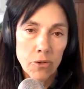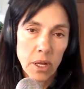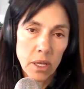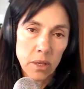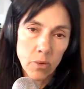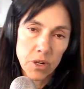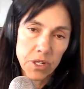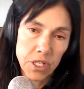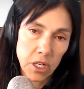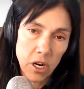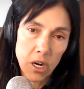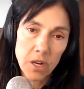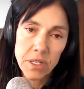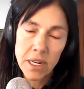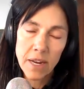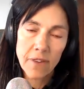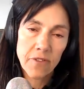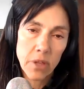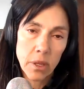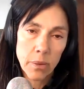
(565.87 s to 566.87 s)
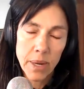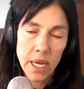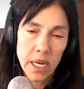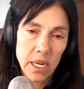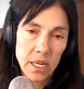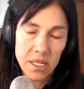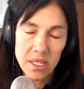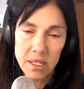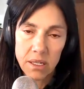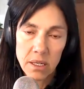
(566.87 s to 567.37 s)
In other words, it goes after the
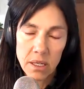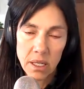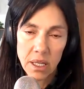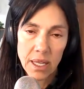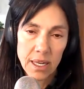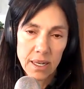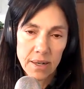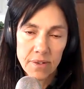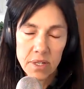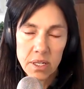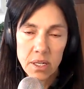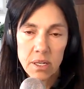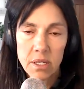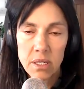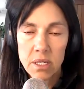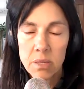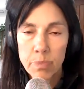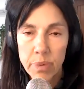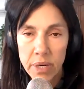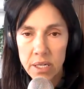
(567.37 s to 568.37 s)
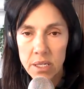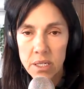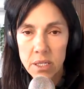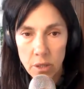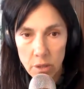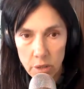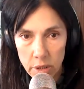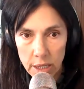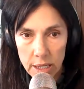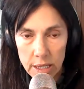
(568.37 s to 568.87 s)
baddies, leaves and spares
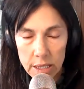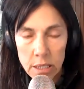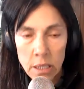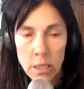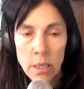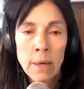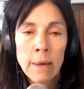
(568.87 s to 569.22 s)
the goodies.